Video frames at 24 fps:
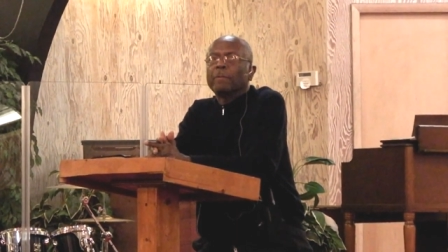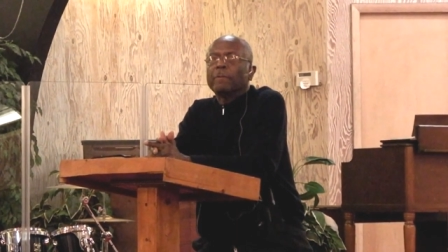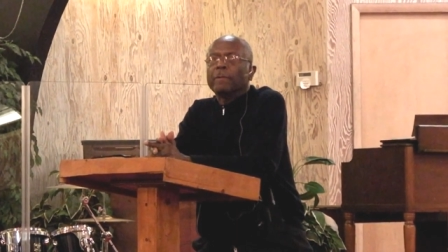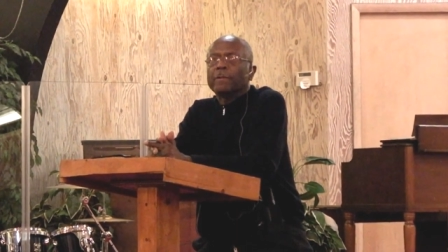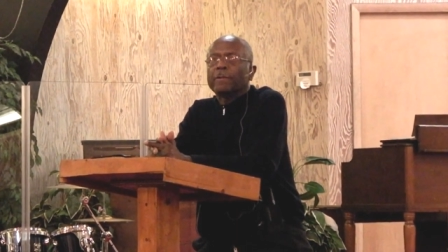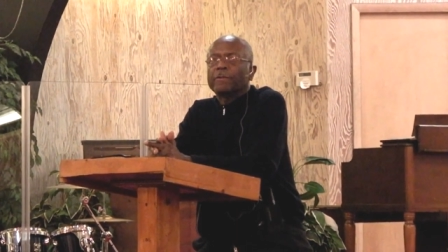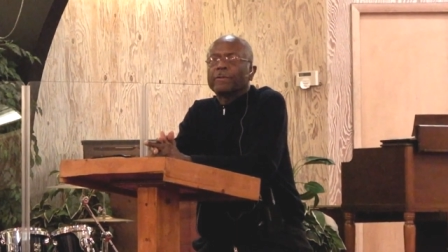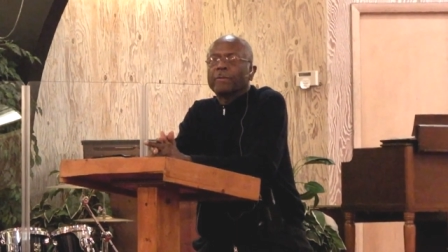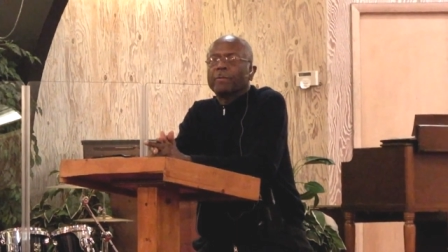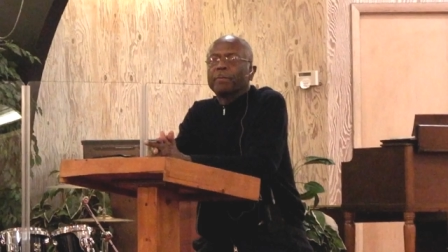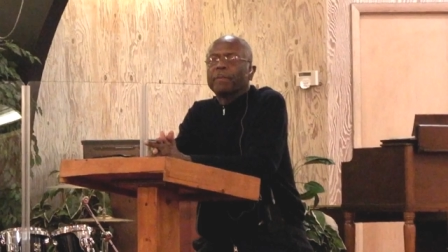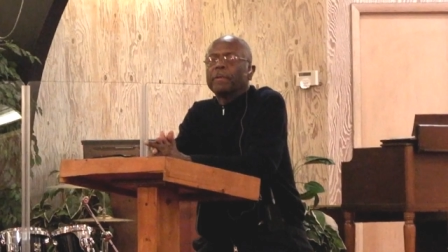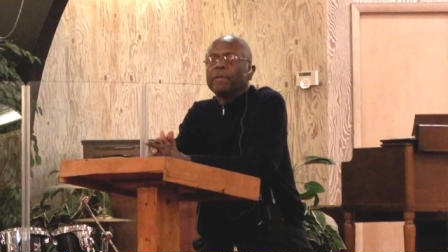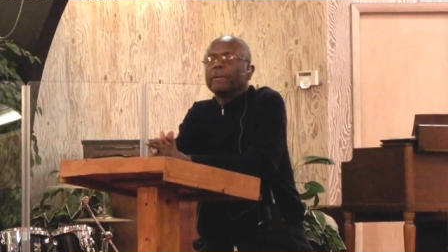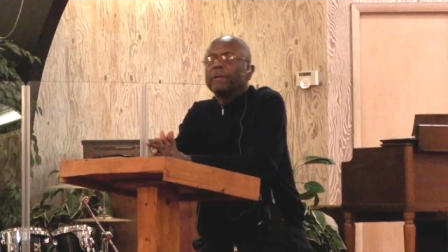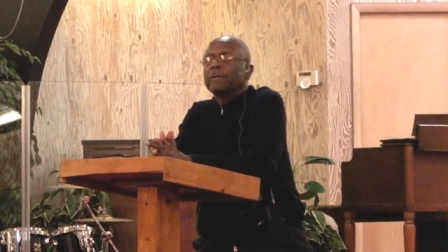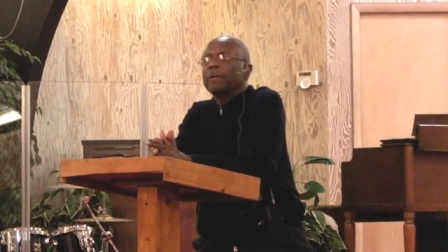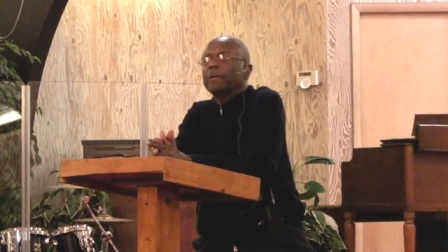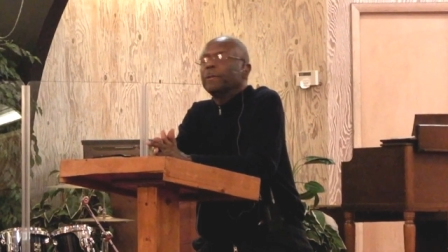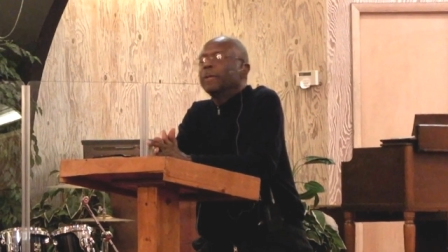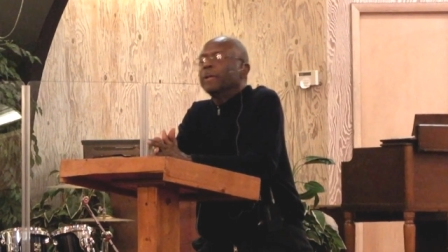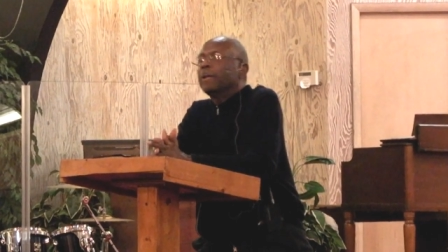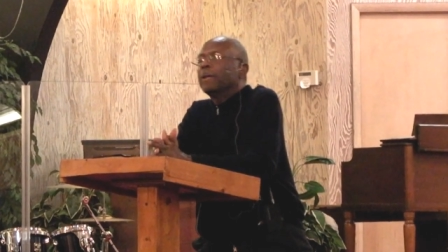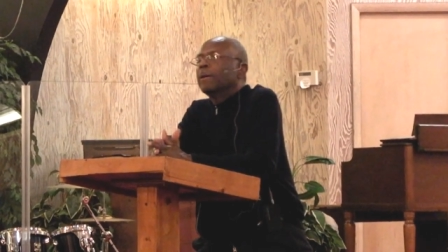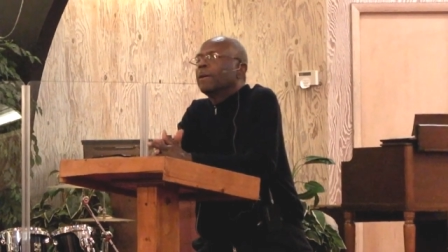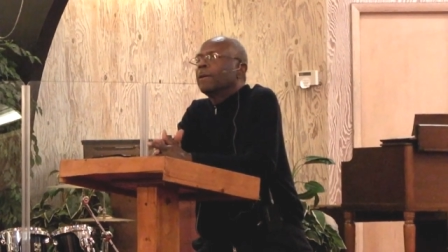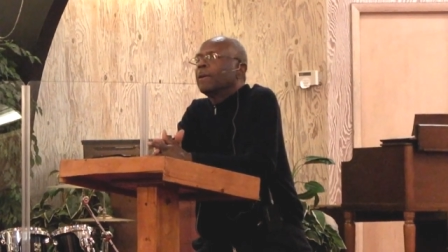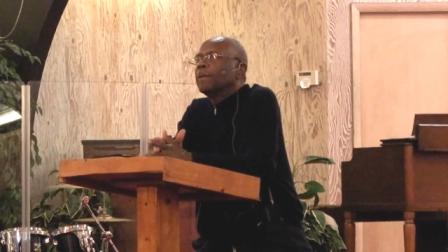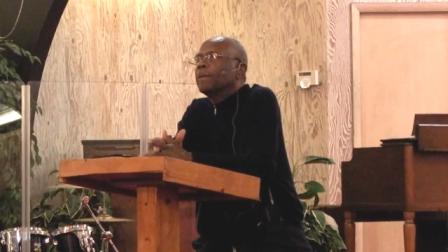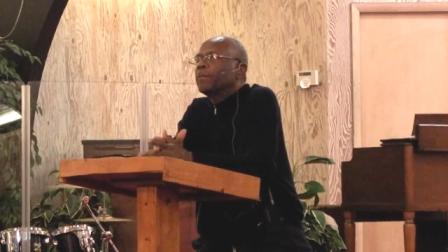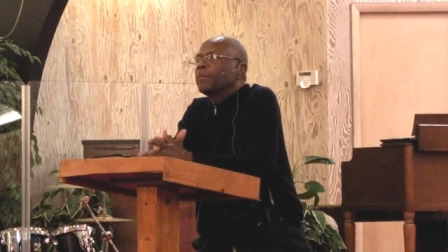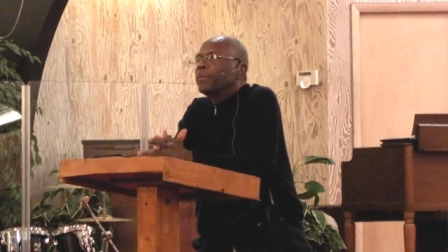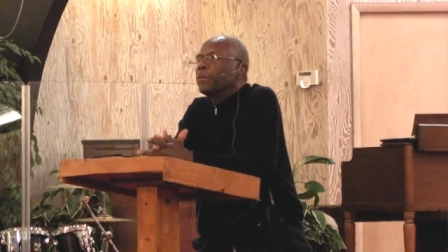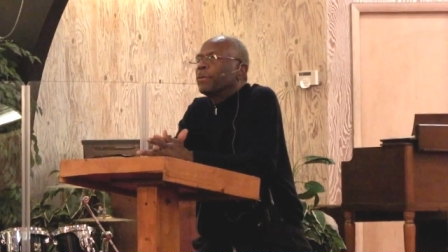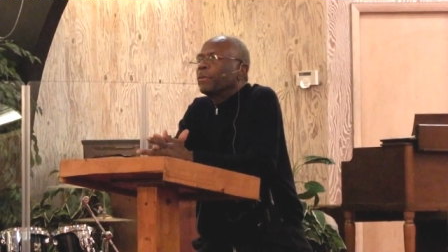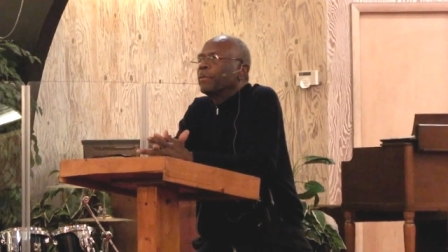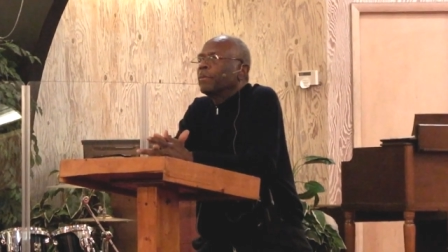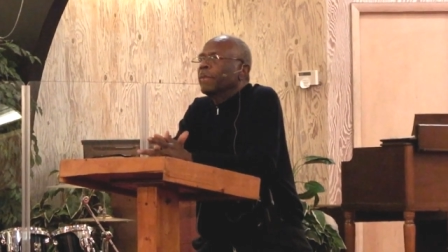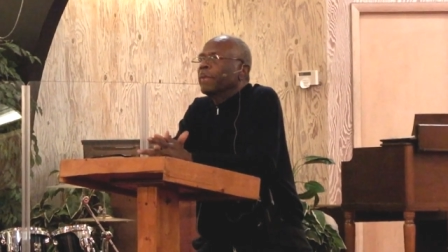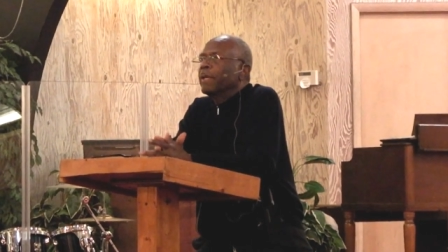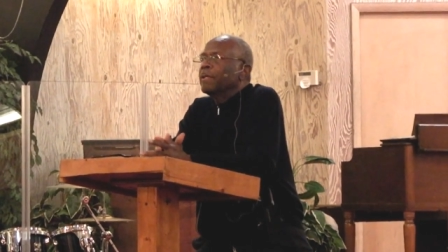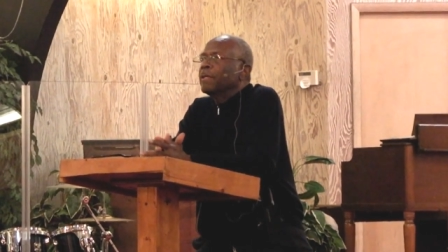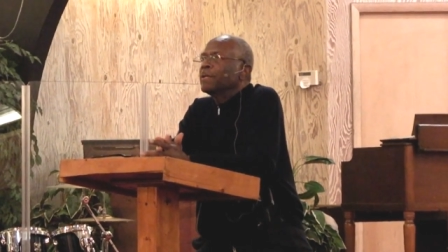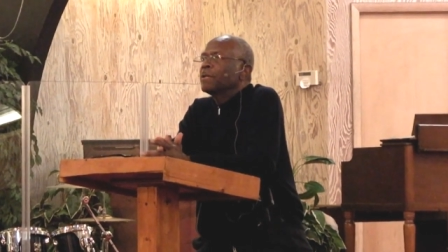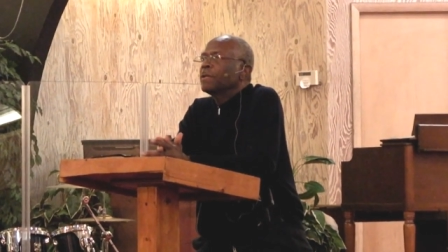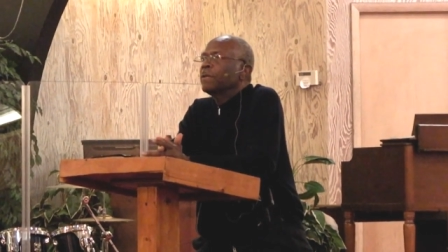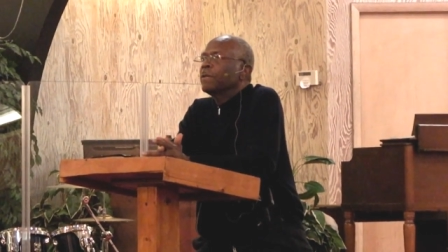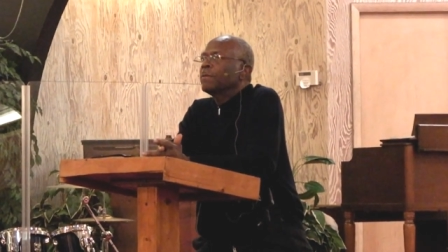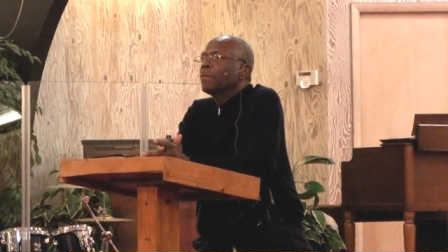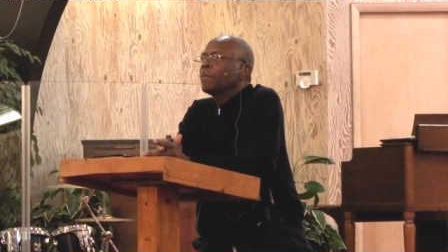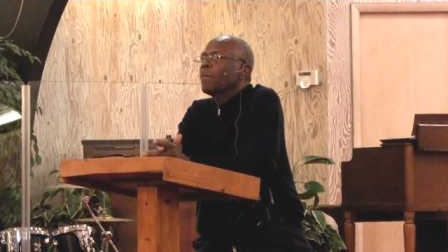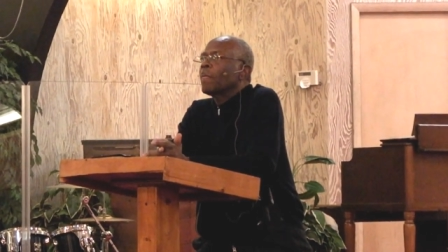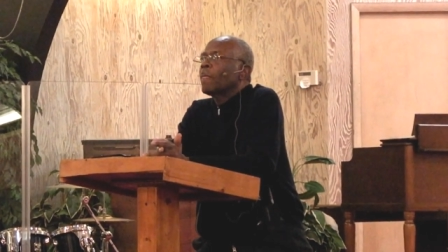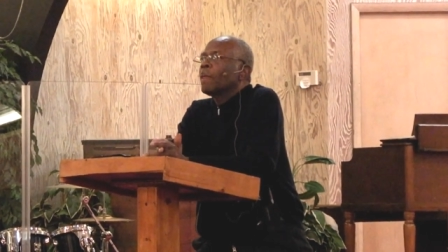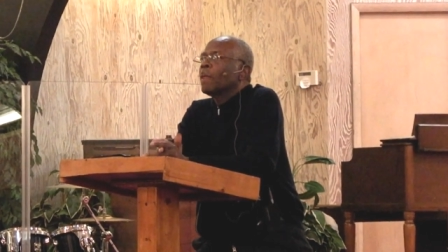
that's appeared to be called probation,